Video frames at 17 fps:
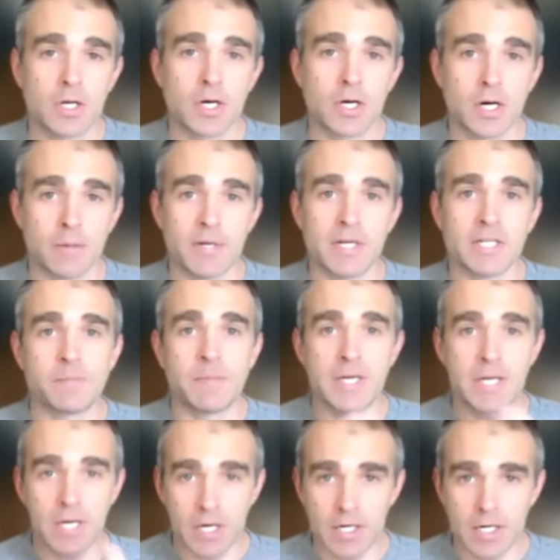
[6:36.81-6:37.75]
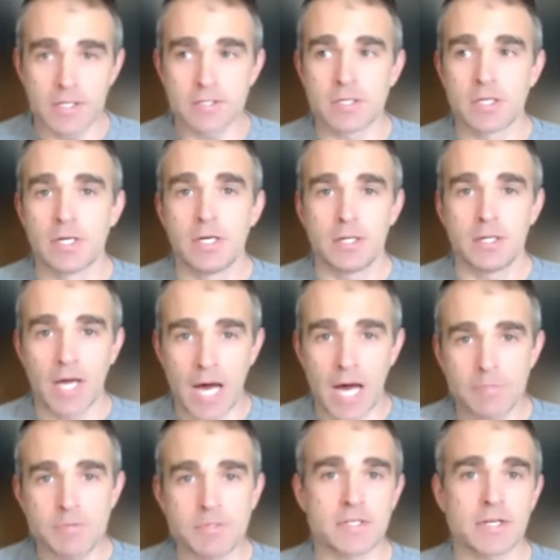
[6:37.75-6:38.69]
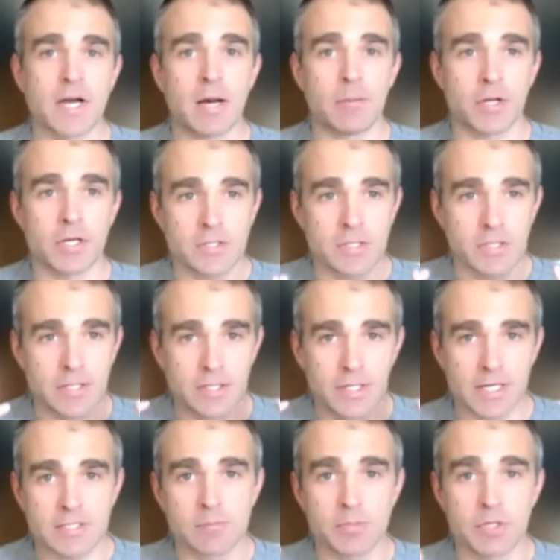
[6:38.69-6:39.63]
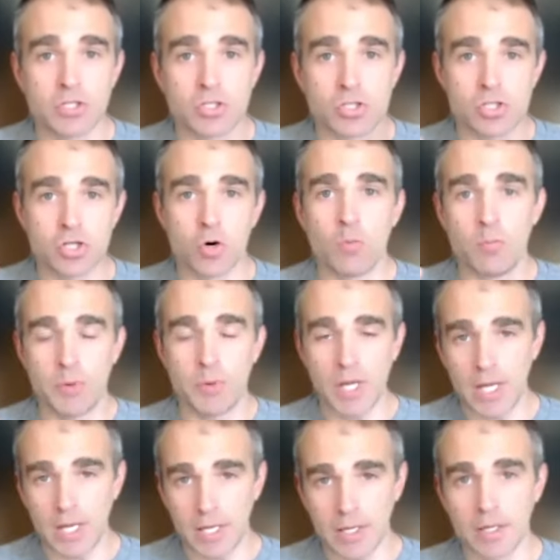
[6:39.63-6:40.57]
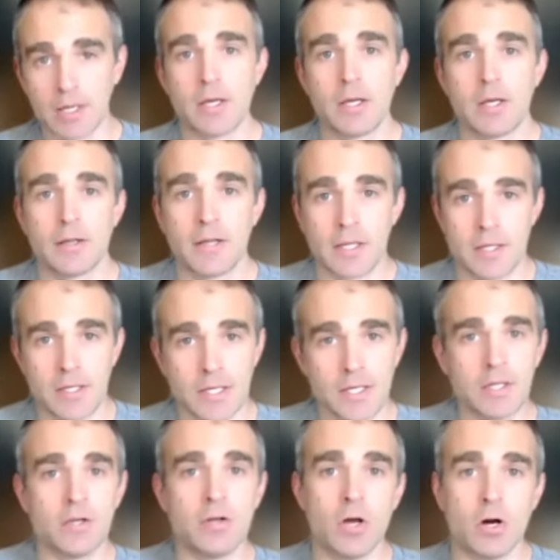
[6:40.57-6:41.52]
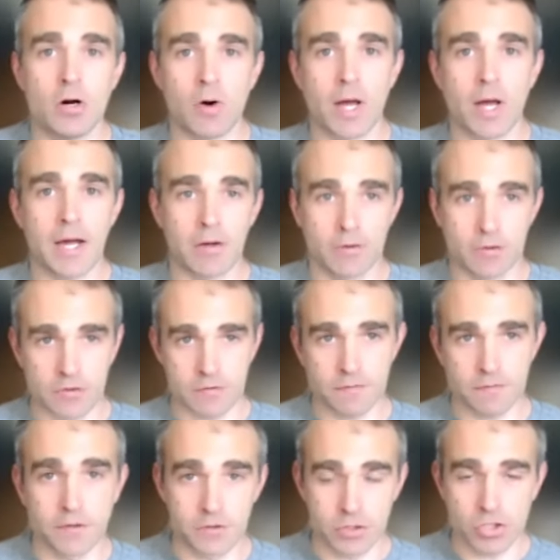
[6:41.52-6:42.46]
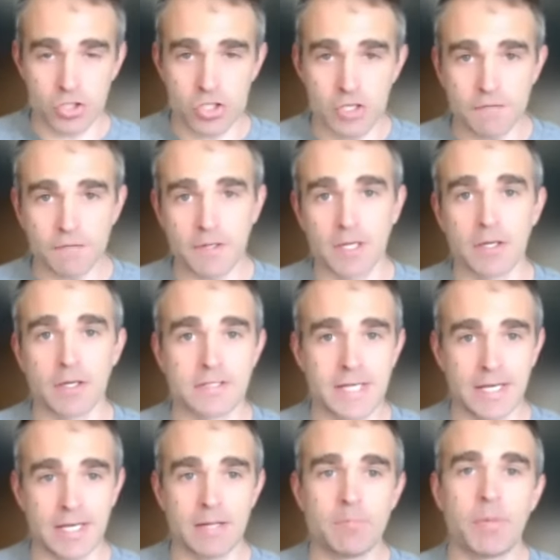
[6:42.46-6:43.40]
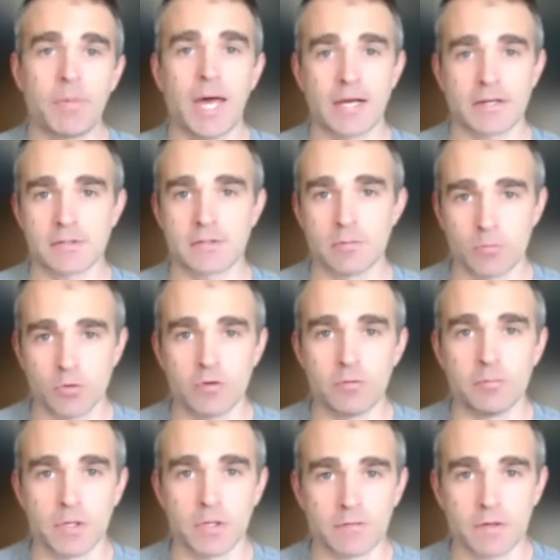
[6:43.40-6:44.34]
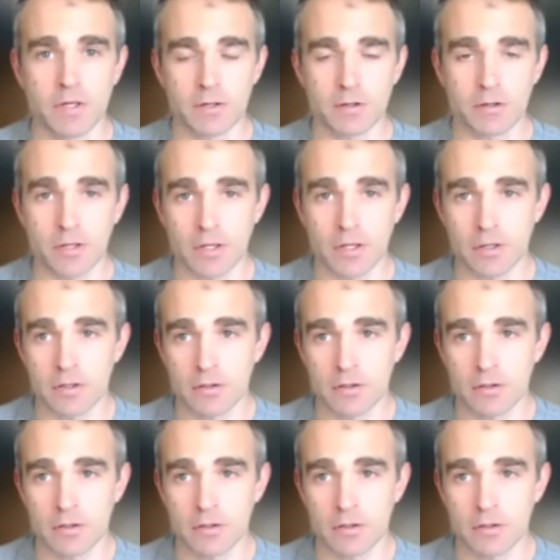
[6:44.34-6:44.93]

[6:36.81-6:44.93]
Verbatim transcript: And it's because the options complex in the S&P is so big that you need to know how those flows are shifting because that impacts the movement of the underlying.